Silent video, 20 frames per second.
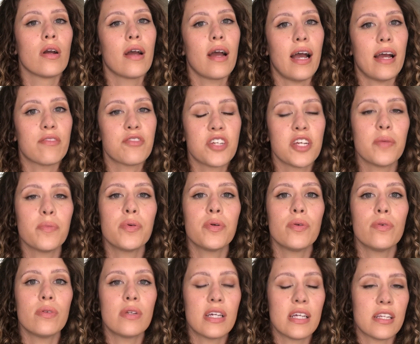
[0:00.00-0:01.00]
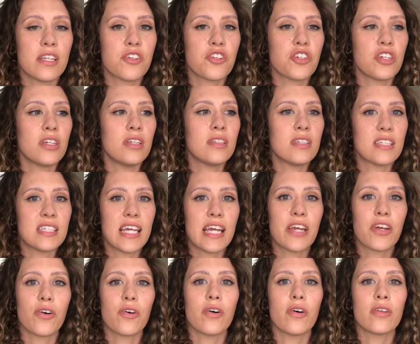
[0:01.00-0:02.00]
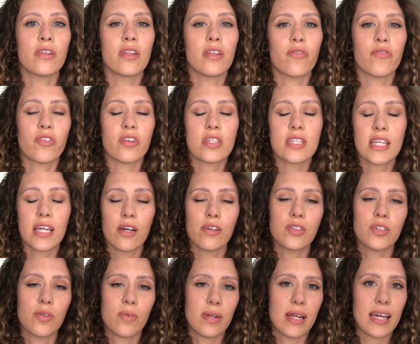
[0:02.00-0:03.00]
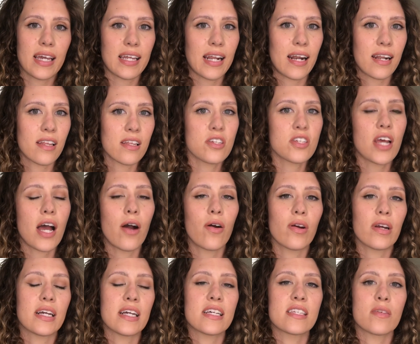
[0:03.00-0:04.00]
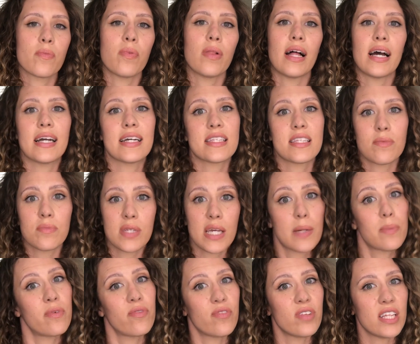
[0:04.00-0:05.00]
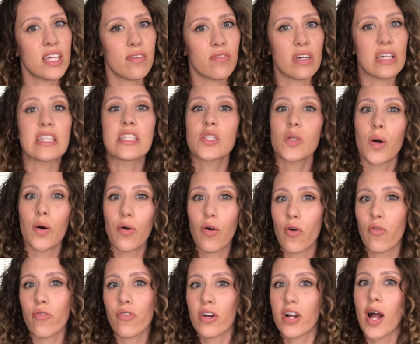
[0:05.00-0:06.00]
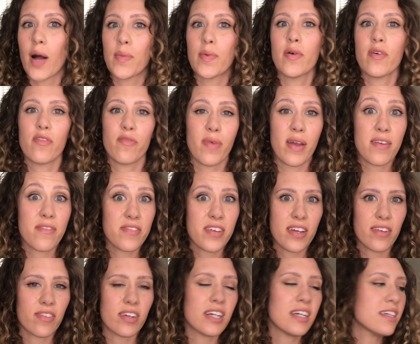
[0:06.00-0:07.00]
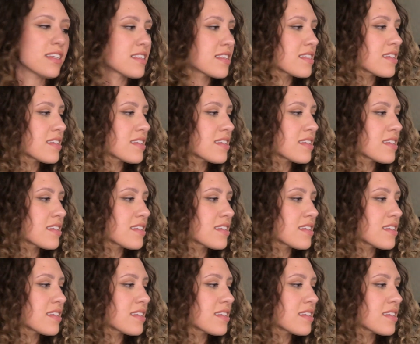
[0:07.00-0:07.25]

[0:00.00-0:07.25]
I've shampooed, conditioned, detangled. First thing I'll do when I get out of the shower is apply some type of leave-in. So I'll go over a couple of my favorites.